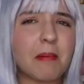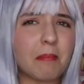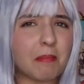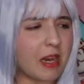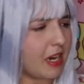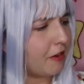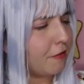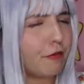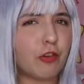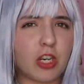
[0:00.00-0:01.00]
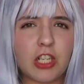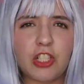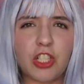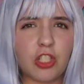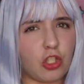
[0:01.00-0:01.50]
My
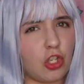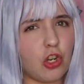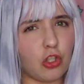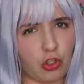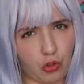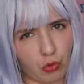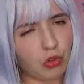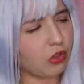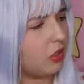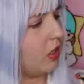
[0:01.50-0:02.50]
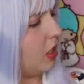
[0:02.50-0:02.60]
French is not good,